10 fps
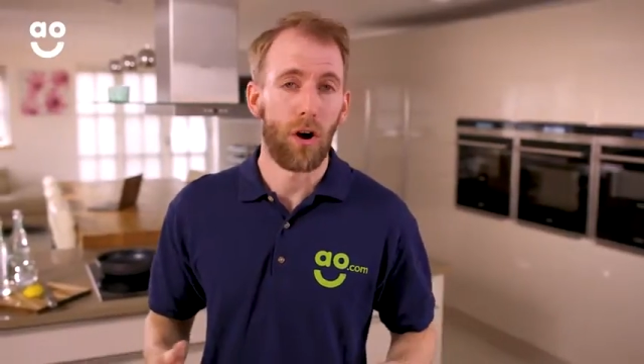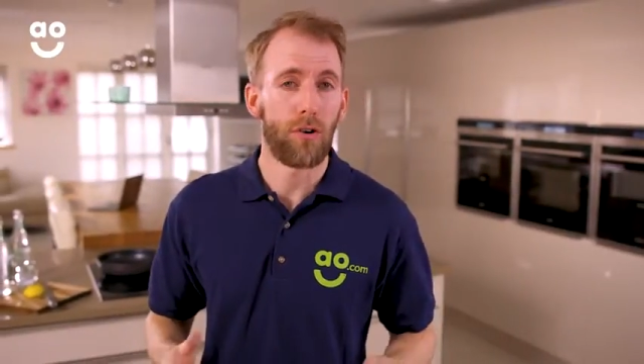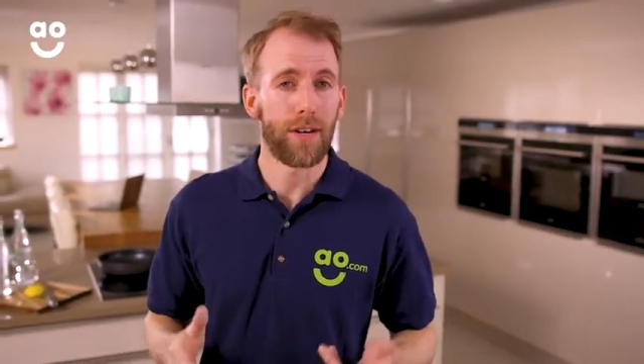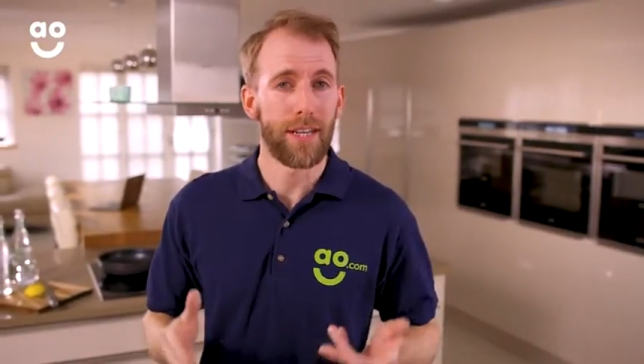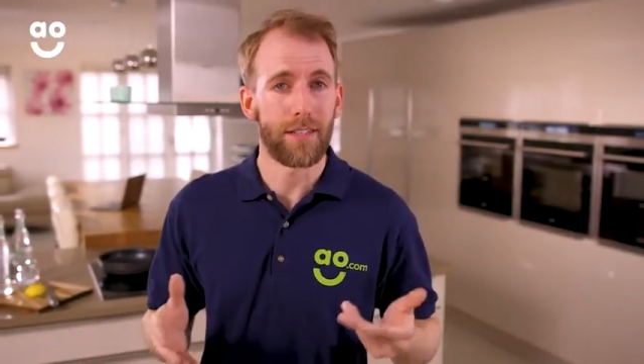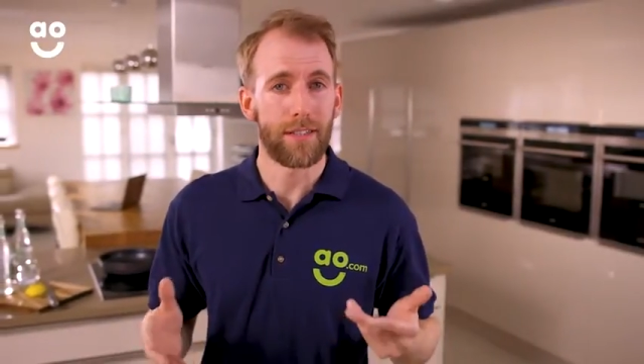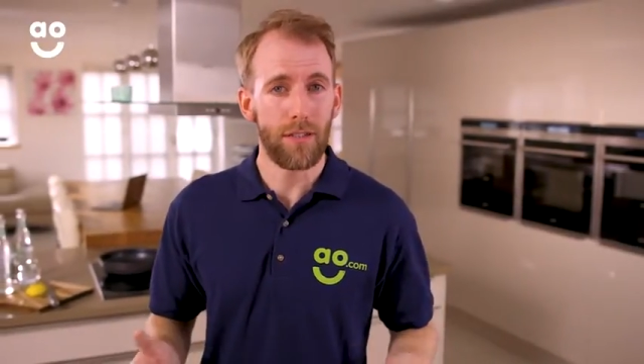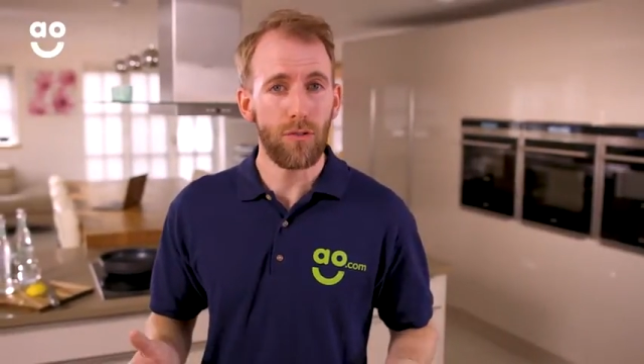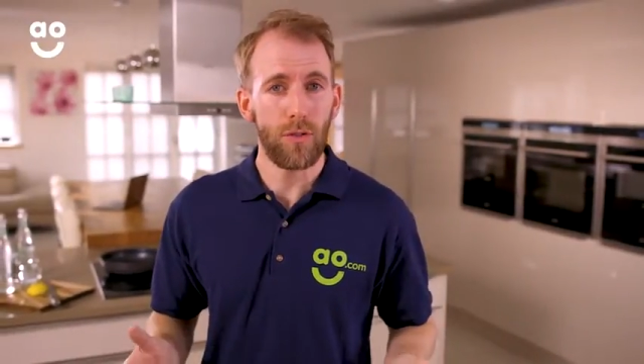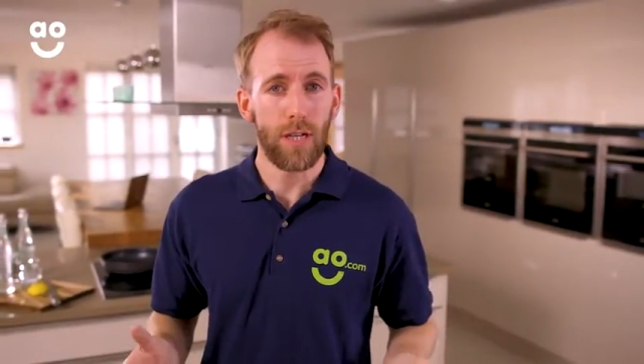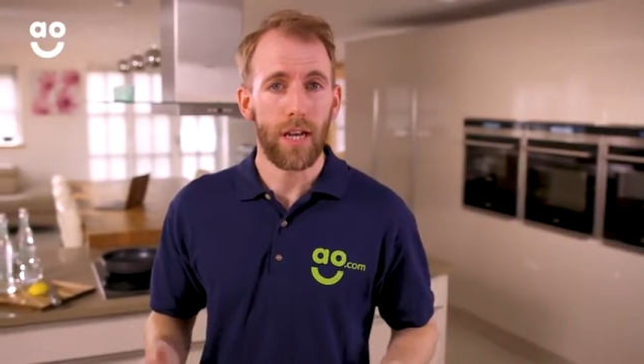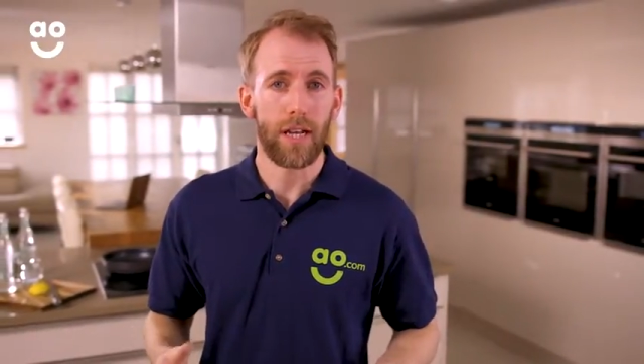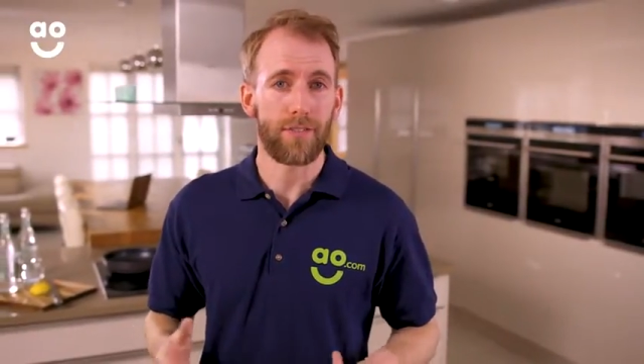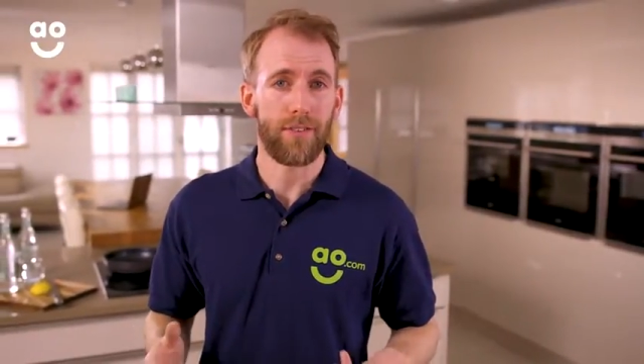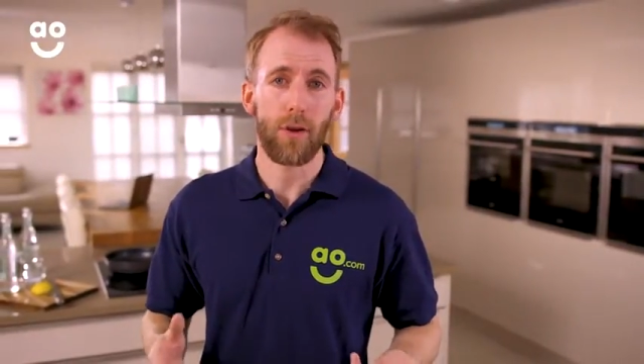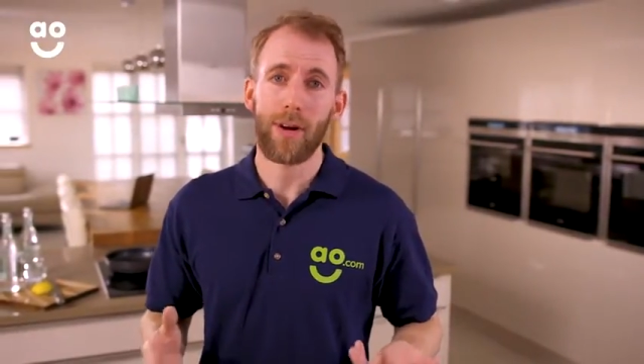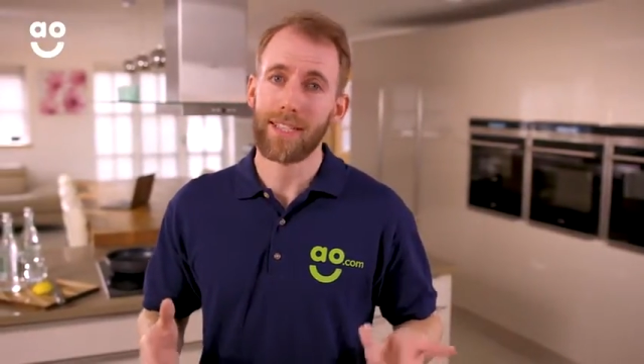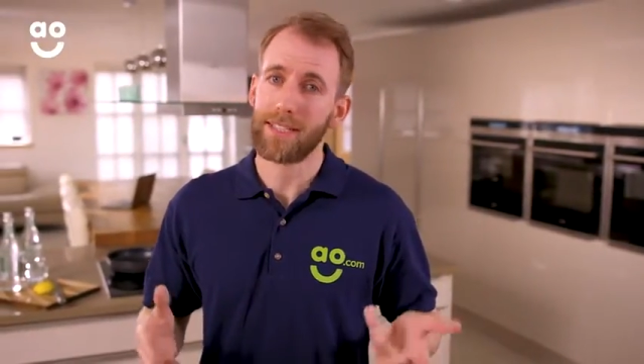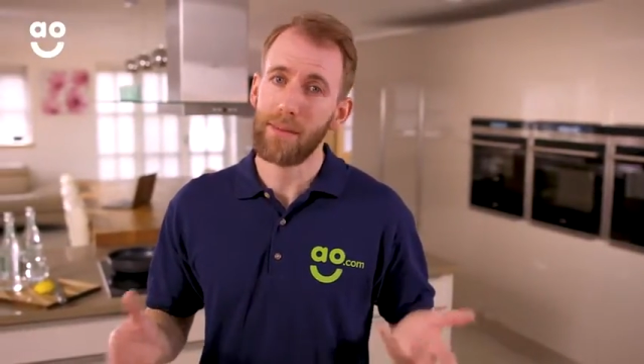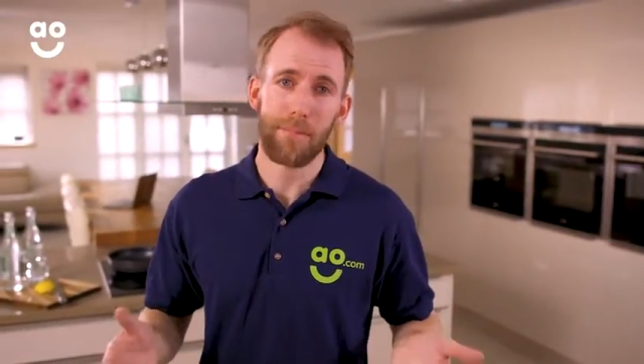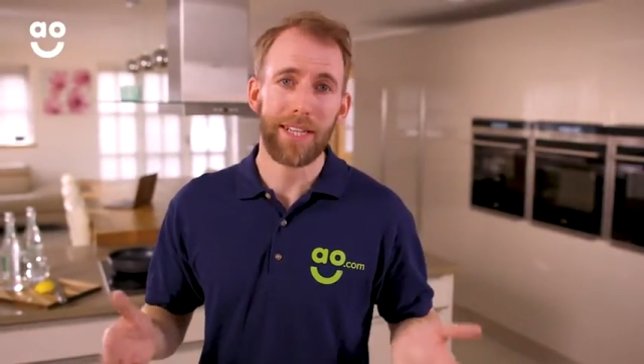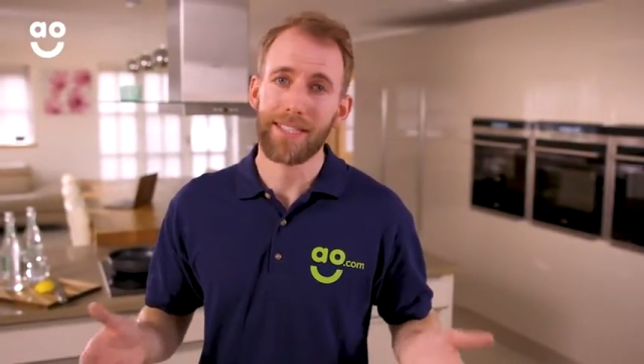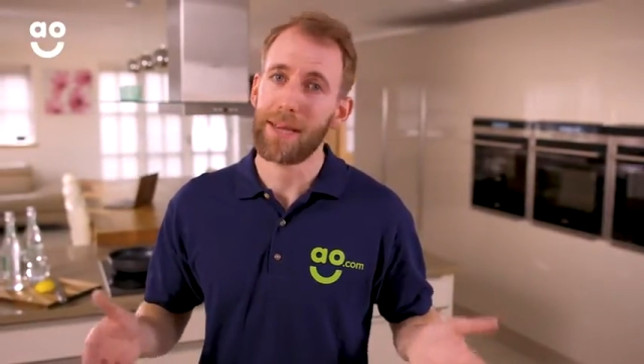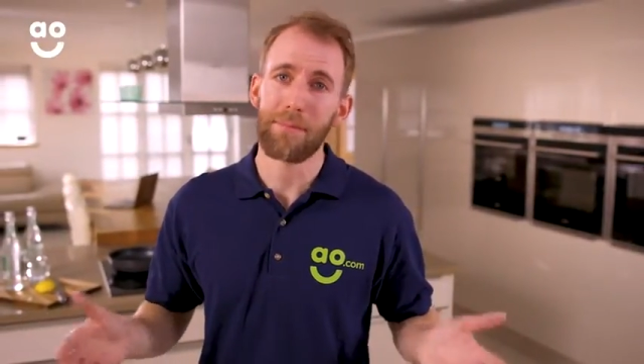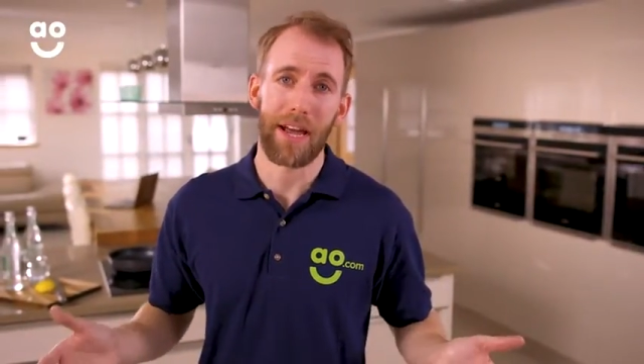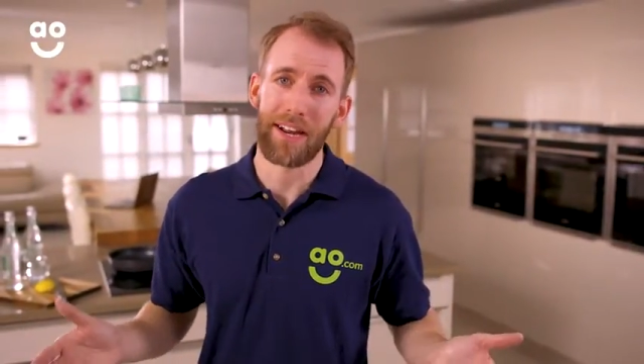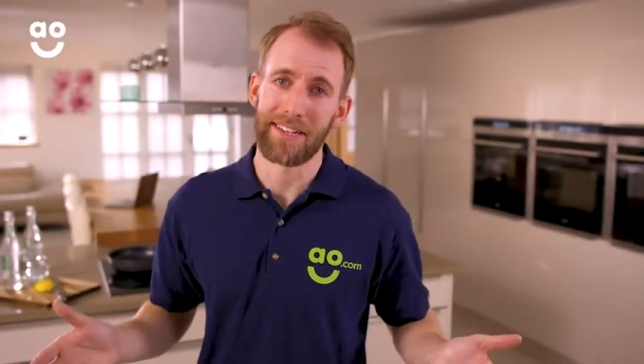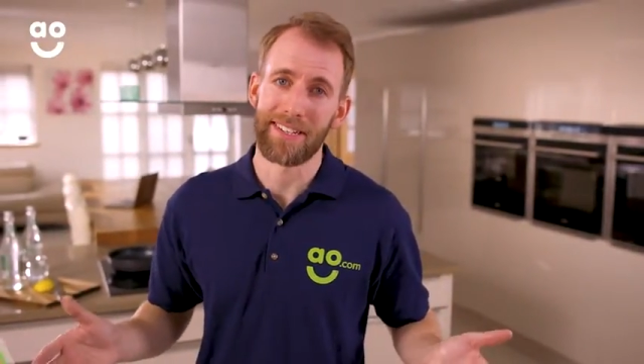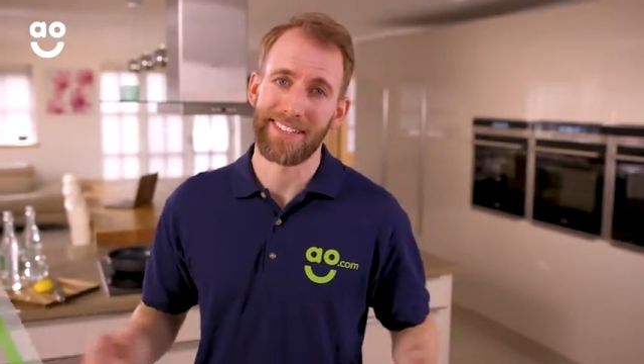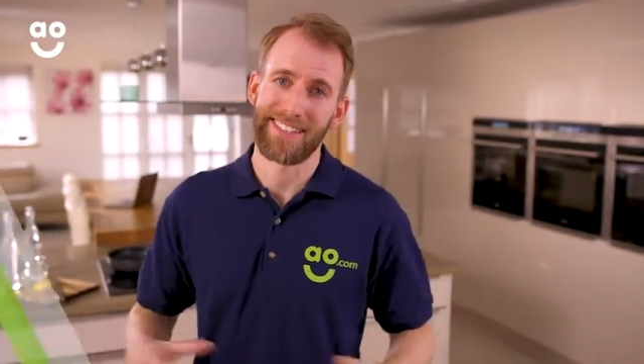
All you need to do is follow our step-by-step guide.